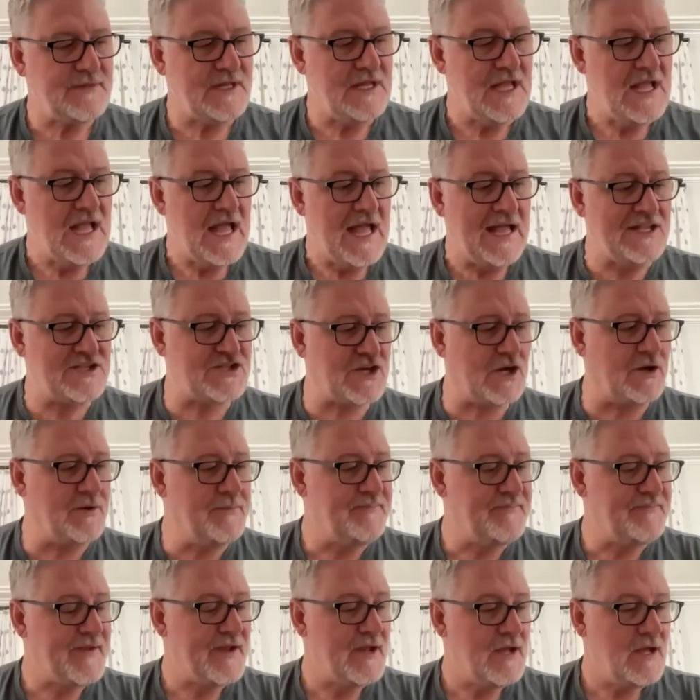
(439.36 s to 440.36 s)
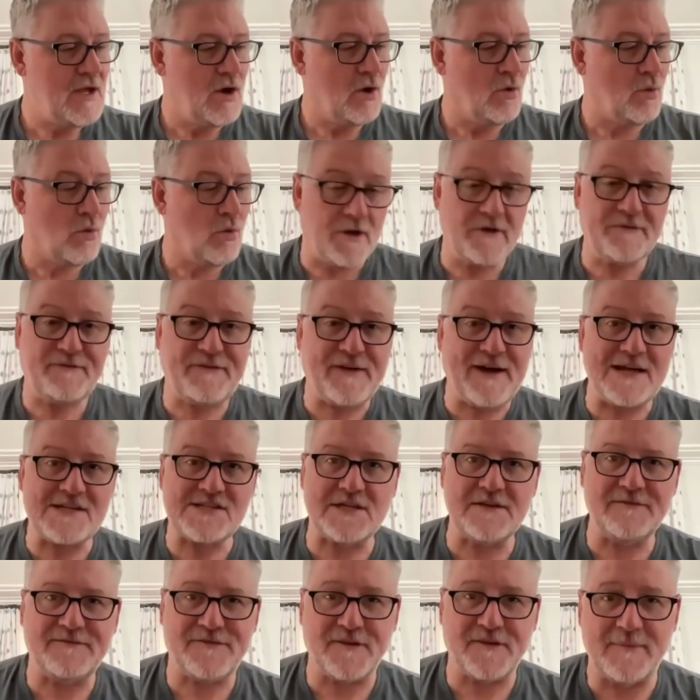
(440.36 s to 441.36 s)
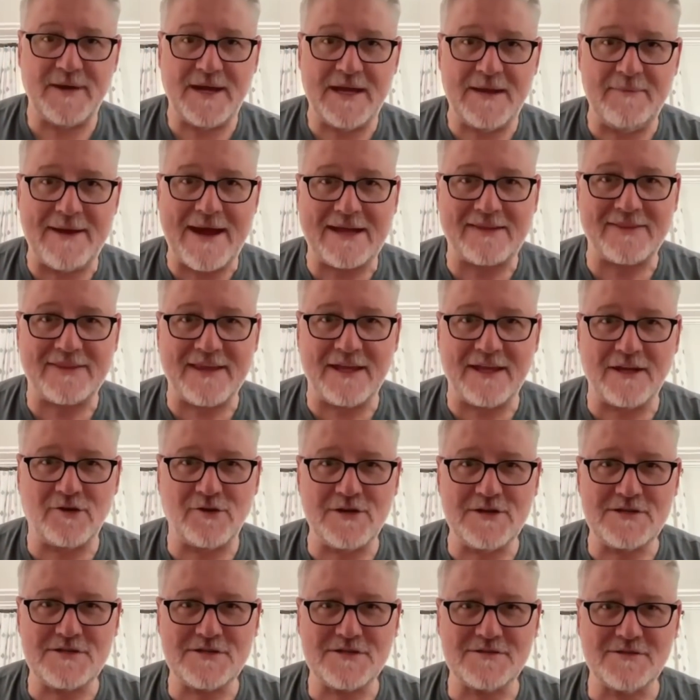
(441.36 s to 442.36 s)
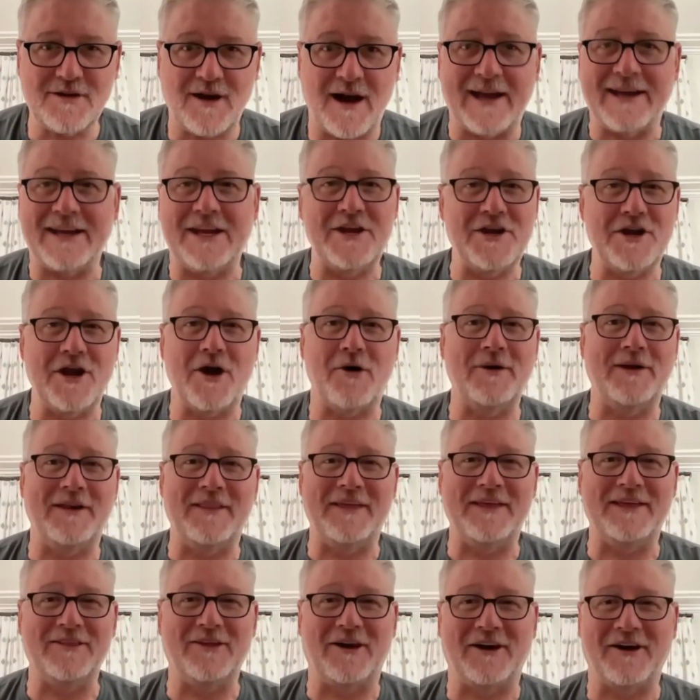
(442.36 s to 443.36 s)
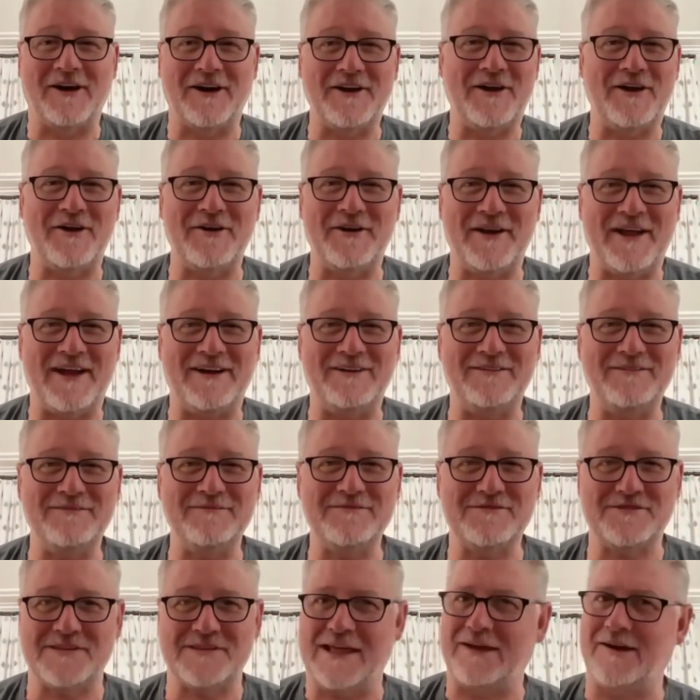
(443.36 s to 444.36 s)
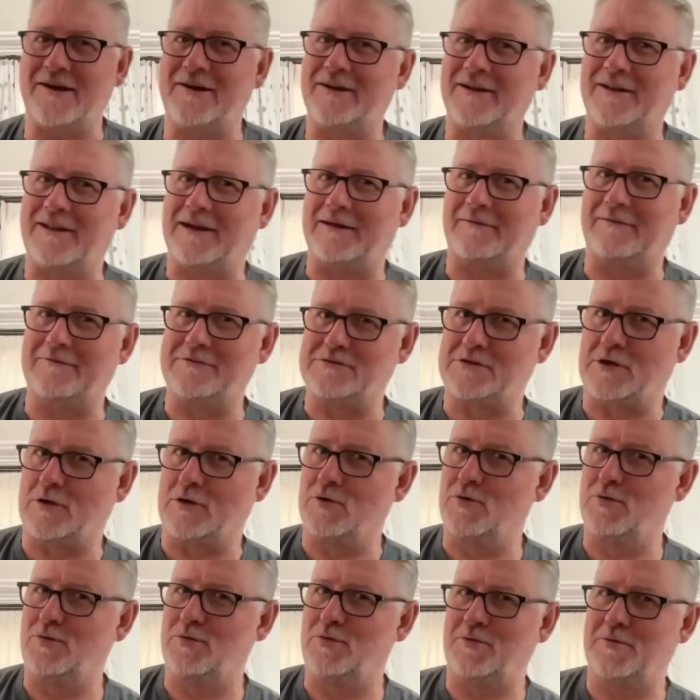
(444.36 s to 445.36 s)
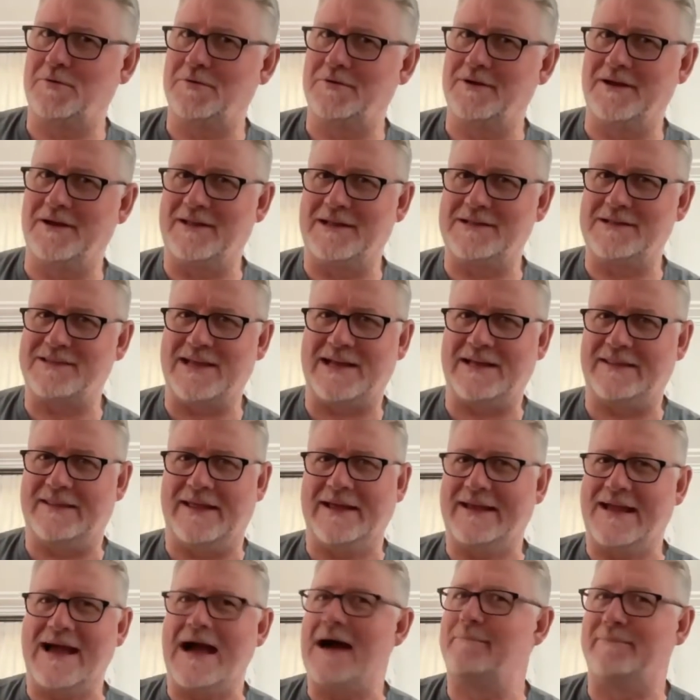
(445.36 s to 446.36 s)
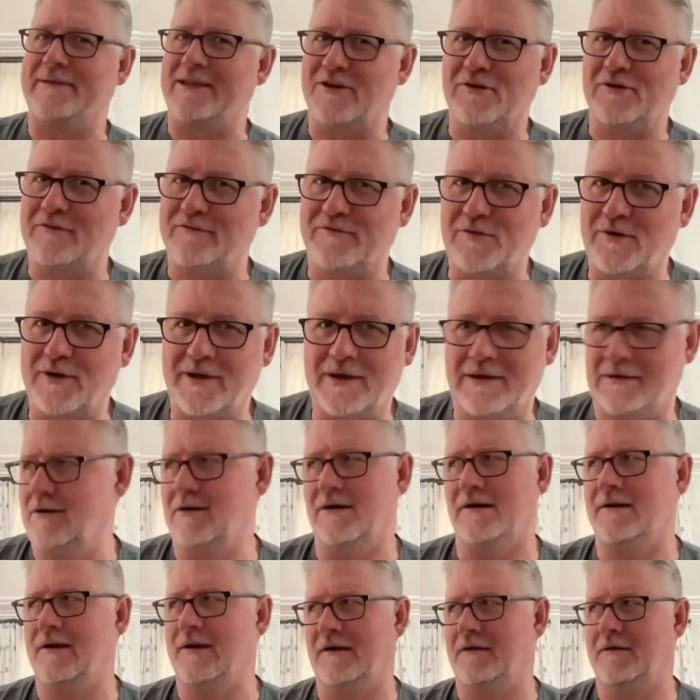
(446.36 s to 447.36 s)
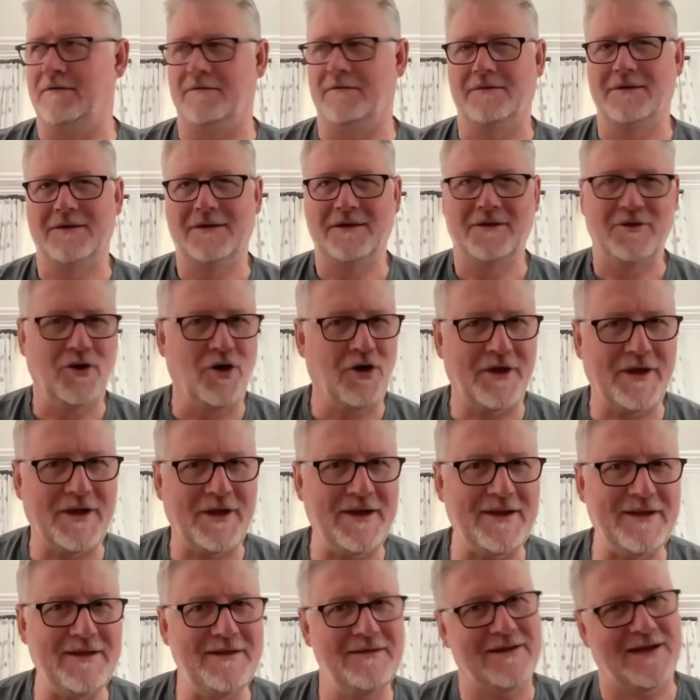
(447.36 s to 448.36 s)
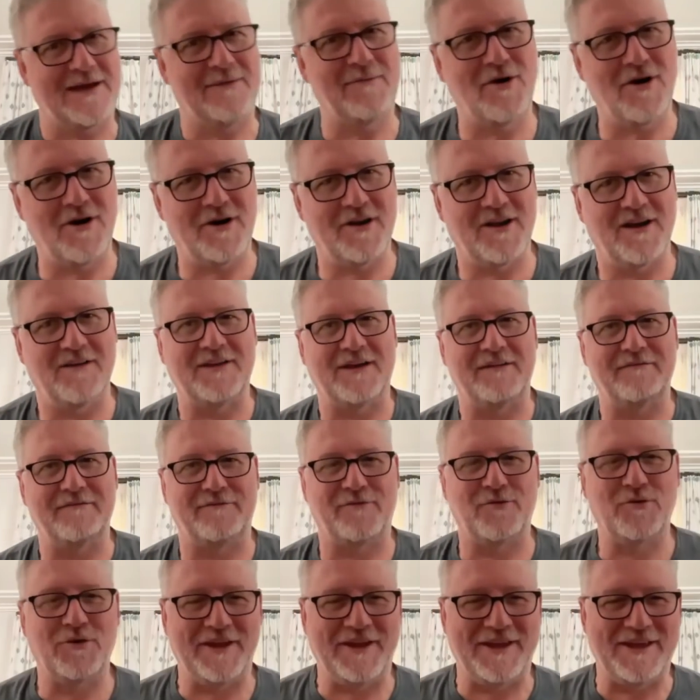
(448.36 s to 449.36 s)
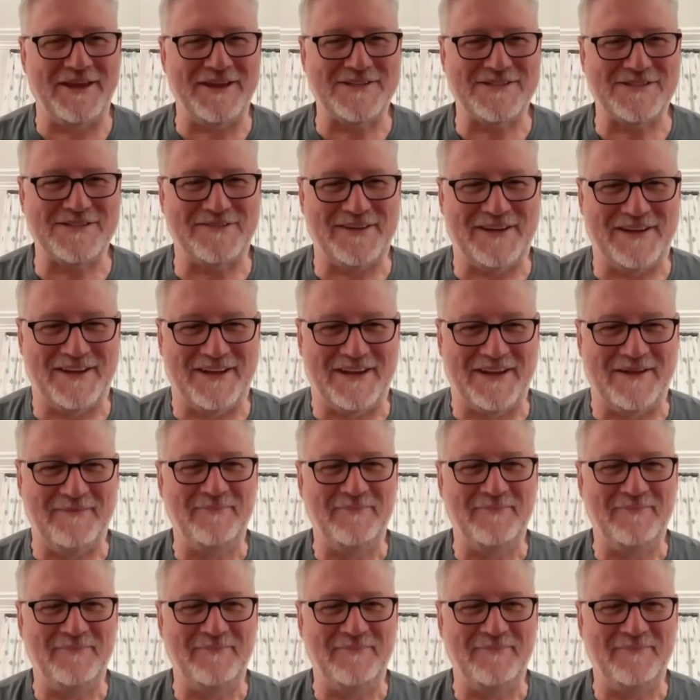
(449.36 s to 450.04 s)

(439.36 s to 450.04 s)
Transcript: And so water fasting for me back then, Chris, I didn't know anything like I know now. So that kind of like was like, oh, no, that can't be good for you. Oh, no, not eating. Come on, I've done 40 years of eating.